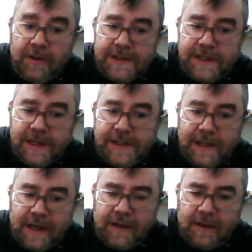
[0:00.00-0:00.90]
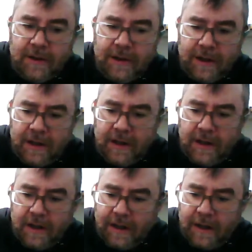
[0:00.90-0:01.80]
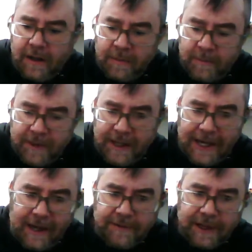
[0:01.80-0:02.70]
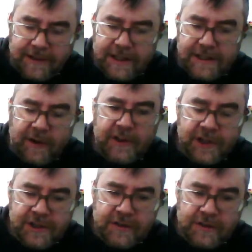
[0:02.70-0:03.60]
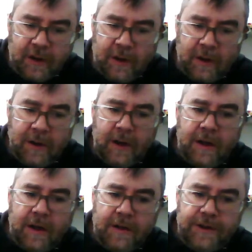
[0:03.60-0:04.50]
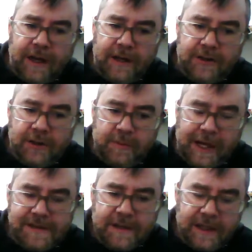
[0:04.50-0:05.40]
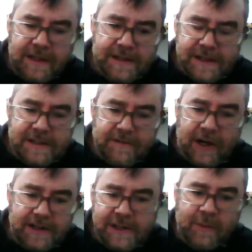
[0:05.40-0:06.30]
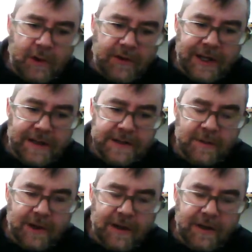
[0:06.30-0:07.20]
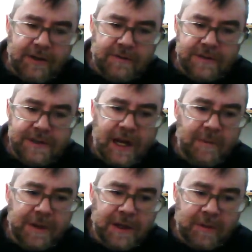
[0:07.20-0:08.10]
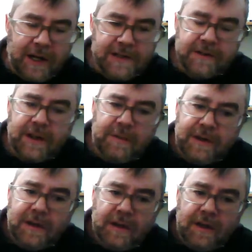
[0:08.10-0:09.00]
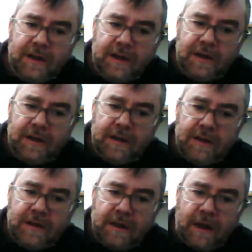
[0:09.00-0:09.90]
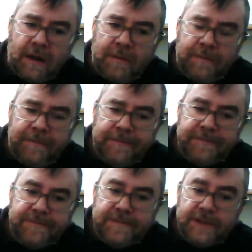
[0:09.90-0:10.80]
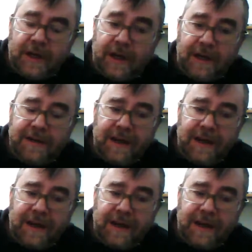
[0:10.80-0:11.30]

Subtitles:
the CNTK code, they have like these functions you can call that do basically this very similar things to what you set up in the brain script. So I